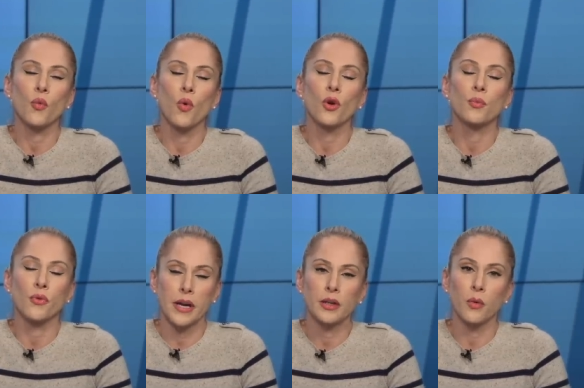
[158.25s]
war
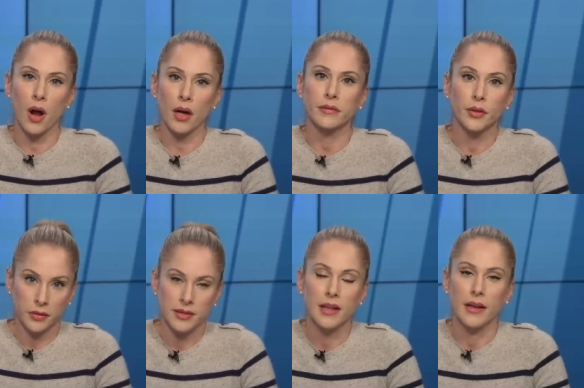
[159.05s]
brain rot
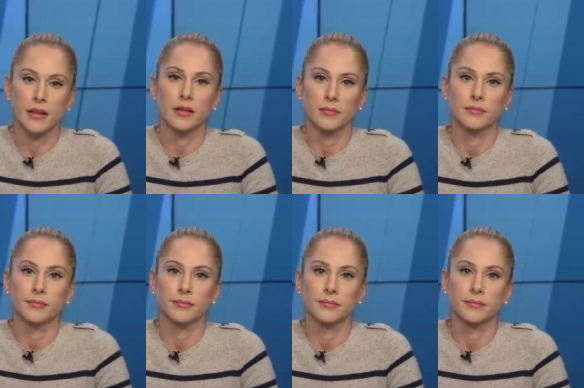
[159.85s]
looks like.